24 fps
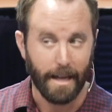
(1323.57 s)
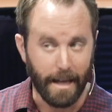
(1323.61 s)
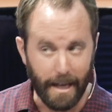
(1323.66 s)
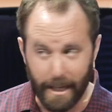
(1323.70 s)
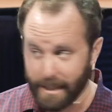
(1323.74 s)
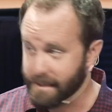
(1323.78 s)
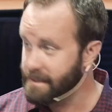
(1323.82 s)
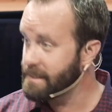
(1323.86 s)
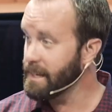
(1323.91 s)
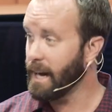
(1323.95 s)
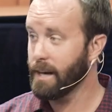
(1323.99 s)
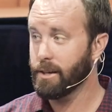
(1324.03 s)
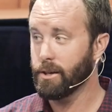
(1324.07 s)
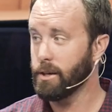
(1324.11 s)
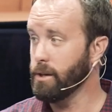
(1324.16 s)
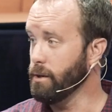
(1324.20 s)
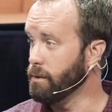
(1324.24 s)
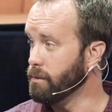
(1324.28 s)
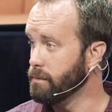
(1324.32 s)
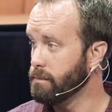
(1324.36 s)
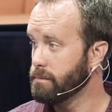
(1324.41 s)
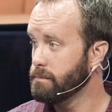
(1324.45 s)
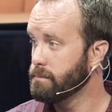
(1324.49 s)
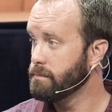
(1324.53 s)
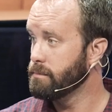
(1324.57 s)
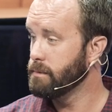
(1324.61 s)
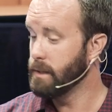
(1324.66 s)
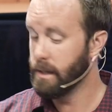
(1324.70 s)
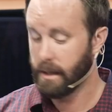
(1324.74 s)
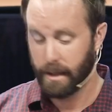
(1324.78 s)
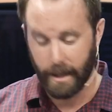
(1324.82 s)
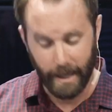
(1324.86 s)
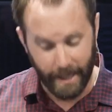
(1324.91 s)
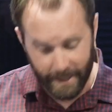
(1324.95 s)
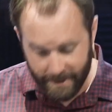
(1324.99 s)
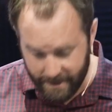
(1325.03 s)
It's not you.
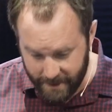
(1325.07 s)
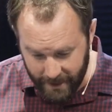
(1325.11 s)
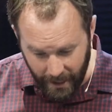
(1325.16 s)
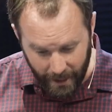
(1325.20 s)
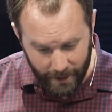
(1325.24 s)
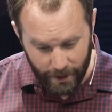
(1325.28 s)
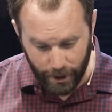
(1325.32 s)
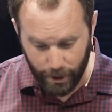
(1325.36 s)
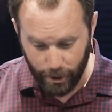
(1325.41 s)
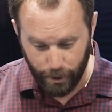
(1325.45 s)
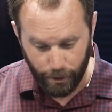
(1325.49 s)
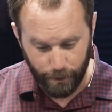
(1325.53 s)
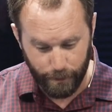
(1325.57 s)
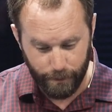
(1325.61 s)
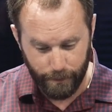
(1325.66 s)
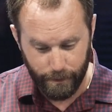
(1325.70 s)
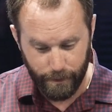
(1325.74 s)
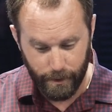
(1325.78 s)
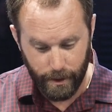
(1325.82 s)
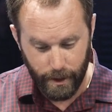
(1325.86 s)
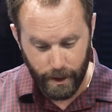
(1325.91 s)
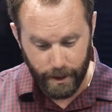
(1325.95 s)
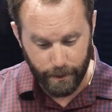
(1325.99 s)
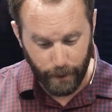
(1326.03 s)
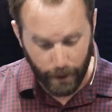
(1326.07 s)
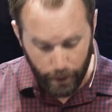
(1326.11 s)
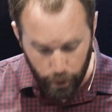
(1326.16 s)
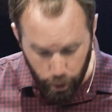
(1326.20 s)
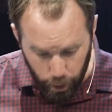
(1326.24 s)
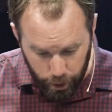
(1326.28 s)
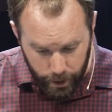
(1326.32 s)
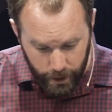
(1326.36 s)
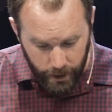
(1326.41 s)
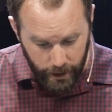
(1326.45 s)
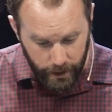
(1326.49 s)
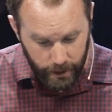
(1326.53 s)
It's not you by
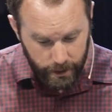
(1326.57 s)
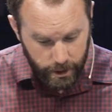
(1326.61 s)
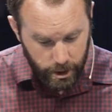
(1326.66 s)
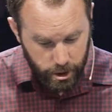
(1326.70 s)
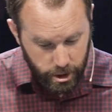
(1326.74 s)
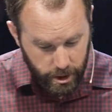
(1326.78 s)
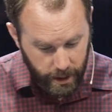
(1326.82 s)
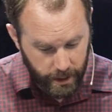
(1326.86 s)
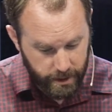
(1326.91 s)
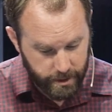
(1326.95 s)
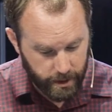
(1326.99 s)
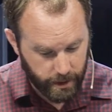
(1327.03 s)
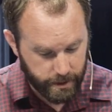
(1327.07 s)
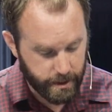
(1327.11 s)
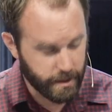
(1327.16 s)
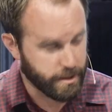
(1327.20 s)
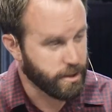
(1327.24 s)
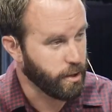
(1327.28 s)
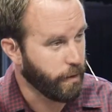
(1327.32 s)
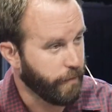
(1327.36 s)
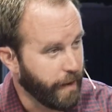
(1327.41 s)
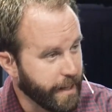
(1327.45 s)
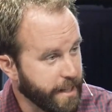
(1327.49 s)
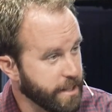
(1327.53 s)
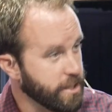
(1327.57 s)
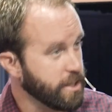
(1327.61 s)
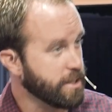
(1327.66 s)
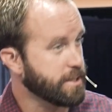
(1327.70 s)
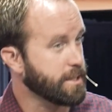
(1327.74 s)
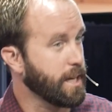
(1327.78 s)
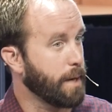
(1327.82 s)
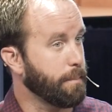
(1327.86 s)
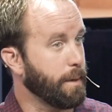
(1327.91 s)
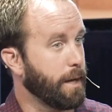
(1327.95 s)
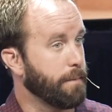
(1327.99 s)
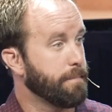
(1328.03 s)
looking to Jesus. And so, if I could
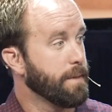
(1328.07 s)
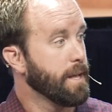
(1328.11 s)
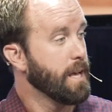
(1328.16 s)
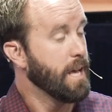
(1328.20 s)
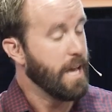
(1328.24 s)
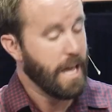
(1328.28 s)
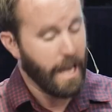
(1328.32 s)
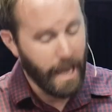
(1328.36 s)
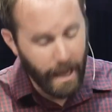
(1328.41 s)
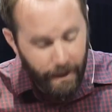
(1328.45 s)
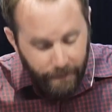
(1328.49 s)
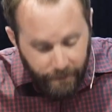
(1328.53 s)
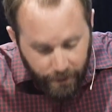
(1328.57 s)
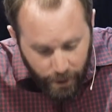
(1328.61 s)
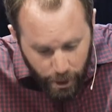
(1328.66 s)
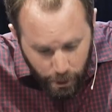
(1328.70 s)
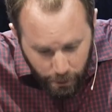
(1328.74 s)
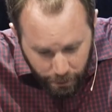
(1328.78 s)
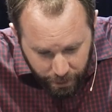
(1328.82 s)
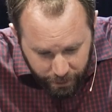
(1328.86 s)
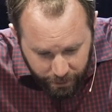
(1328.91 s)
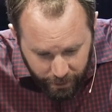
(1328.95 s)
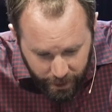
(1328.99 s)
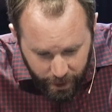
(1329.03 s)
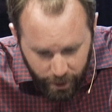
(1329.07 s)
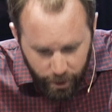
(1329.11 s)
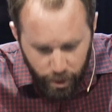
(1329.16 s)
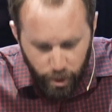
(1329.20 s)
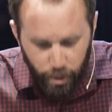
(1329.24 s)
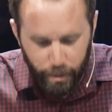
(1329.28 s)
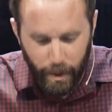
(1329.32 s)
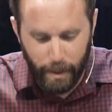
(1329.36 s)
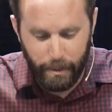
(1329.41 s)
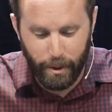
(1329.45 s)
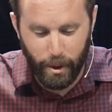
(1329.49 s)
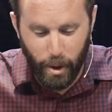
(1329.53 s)
just say, man, if you
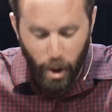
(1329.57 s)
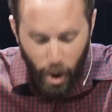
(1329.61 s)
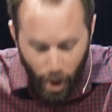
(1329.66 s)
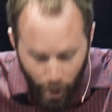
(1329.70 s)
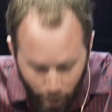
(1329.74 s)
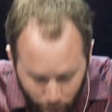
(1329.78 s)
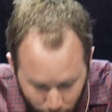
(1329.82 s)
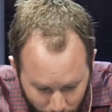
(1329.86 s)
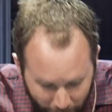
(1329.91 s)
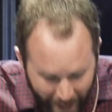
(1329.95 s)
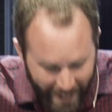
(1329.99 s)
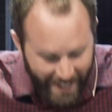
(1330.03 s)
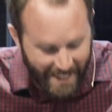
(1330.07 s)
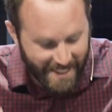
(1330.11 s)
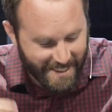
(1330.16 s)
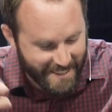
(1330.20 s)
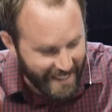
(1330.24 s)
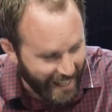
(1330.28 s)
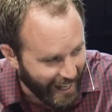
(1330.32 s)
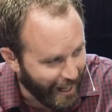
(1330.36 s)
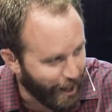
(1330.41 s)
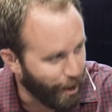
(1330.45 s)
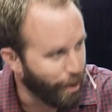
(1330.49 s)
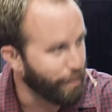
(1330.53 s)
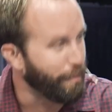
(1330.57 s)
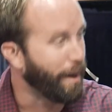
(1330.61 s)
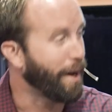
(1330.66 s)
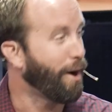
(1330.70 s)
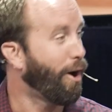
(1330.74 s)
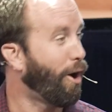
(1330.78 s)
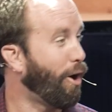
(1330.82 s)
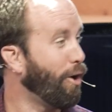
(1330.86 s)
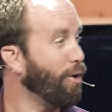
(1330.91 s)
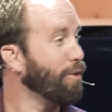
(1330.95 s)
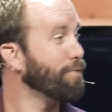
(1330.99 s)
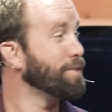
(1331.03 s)
feel maybe weighed down by
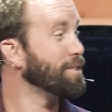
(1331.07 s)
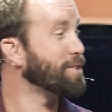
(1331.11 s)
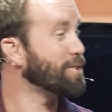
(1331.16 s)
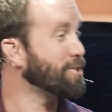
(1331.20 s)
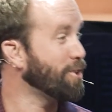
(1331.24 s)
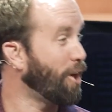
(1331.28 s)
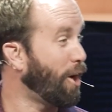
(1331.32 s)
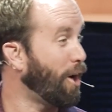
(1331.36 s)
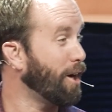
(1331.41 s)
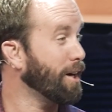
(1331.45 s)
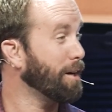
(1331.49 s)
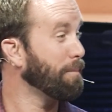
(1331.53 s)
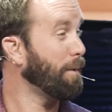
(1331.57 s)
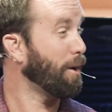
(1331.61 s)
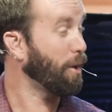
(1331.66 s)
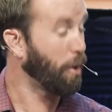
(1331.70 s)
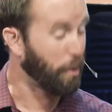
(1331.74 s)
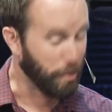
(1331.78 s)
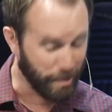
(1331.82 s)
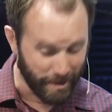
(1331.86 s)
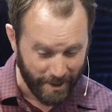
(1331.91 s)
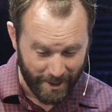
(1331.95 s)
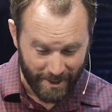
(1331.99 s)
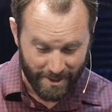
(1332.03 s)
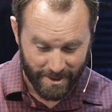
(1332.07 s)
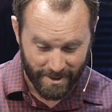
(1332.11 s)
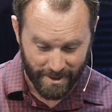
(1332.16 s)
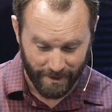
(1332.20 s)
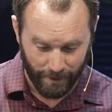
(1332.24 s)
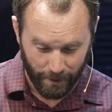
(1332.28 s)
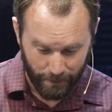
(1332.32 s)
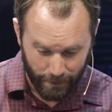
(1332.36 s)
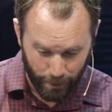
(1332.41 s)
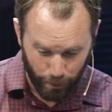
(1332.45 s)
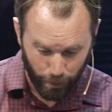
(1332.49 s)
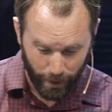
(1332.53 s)
all this talk about holiness,
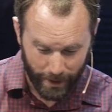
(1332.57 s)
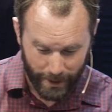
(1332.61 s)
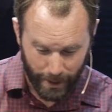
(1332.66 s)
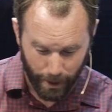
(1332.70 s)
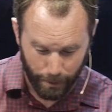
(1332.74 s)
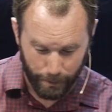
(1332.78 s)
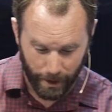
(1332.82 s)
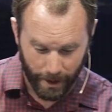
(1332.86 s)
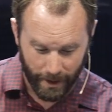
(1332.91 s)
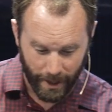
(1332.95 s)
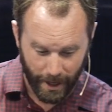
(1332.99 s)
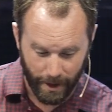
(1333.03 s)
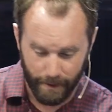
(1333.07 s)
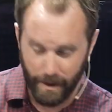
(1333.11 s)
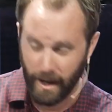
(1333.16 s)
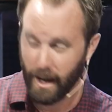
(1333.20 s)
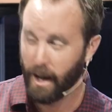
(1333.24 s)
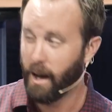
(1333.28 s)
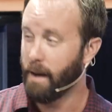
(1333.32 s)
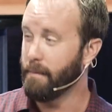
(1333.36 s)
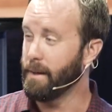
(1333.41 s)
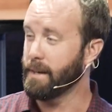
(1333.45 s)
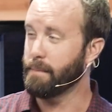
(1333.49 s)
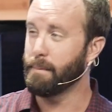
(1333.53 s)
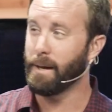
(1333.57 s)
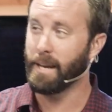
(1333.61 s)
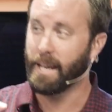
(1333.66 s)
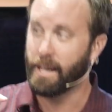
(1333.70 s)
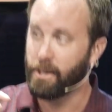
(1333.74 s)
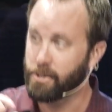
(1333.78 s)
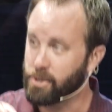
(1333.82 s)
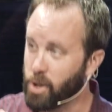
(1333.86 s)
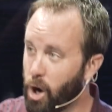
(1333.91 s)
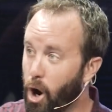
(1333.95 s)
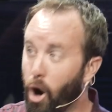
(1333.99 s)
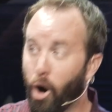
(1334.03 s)
if you feel weighed down by that, I'm like, man,
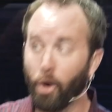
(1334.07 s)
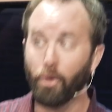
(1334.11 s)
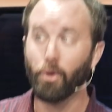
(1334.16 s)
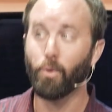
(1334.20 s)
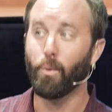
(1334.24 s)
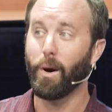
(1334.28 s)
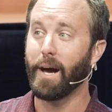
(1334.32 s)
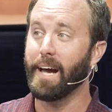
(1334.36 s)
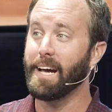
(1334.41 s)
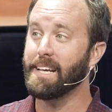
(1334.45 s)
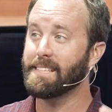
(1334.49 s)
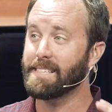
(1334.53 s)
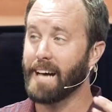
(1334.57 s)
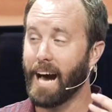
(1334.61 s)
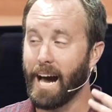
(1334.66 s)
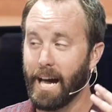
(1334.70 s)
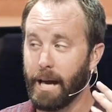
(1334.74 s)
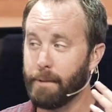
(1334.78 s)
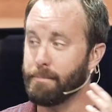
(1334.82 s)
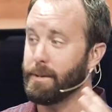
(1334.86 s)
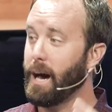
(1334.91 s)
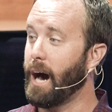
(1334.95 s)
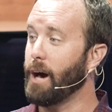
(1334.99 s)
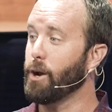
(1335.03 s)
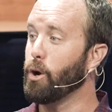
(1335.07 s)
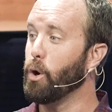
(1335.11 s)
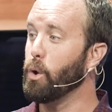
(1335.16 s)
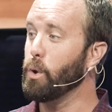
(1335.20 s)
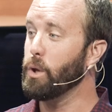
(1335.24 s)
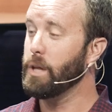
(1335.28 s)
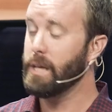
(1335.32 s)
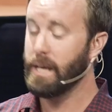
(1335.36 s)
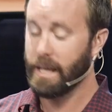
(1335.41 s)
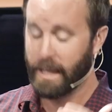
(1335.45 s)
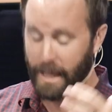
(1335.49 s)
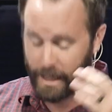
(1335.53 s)
here's all the ways I am not
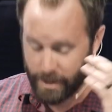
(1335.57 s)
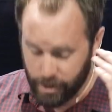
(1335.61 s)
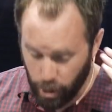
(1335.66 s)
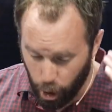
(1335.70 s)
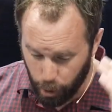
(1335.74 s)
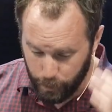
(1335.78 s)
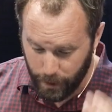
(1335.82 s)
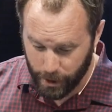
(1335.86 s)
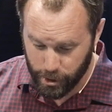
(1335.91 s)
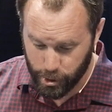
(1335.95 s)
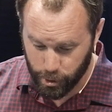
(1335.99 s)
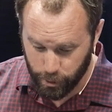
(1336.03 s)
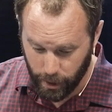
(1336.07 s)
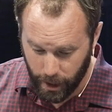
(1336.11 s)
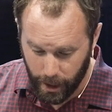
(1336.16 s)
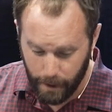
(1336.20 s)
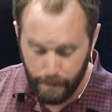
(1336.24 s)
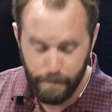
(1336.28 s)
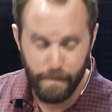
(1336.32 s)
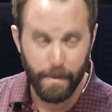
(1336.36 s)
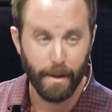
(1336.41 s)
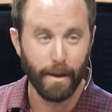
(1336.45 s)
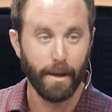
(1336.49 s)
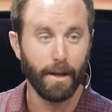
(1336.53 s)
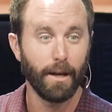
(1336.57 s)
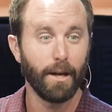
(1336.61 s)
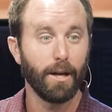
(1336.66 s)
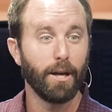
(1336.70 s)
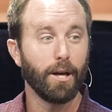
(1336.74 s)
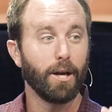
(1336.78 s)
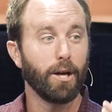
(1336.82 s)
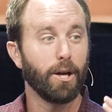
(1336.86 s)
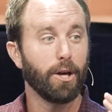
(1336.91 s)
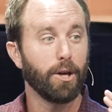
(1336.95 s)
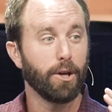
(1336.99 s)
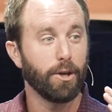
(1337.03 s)
holy and I don't measure up,
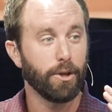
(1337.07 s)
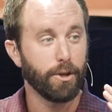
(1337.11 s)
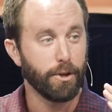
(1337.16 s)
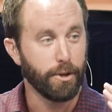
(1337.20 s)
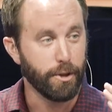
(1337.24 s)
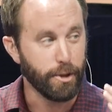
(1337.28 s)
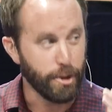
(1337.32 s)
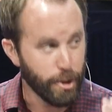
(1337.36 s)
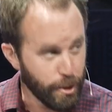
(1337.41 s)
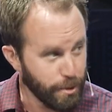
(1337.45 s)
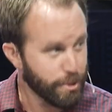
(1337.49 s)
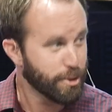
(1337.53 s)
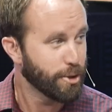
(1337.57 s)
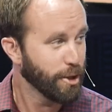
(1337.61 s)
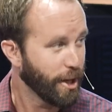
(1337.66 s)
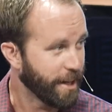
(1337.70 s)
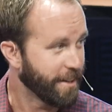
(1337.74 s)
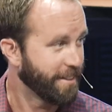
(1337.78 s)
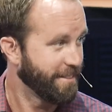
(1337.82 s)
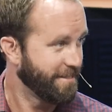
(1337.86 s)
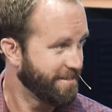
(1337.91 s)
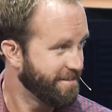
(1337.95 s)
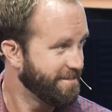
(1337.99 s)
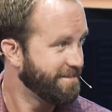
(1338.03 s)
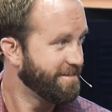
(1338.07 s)
you should.